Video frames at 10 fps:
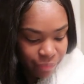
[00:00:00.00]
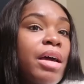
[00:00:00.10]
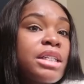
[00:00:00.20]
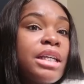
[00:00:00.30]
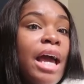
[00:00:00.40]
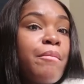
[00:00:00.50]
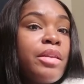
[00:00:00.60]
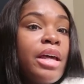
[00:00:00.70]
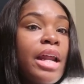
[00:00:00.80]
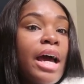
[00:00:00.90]
I'm actually
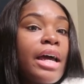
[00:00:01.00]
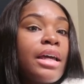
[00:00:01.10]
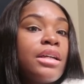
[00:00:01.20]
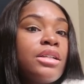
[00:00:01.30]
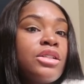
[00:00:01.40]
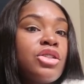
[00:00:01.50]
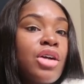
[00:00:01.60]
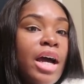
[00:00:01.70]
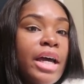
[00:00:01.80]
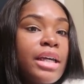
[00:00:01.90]
happy that I
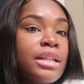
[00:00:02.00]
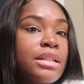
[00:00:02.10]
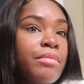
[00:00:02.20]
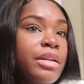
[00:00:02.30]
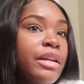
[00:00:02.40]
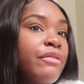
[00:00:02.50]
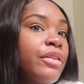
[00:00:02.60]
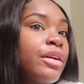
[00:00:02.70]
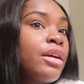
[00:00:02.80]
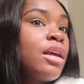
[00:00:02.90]
tried something different.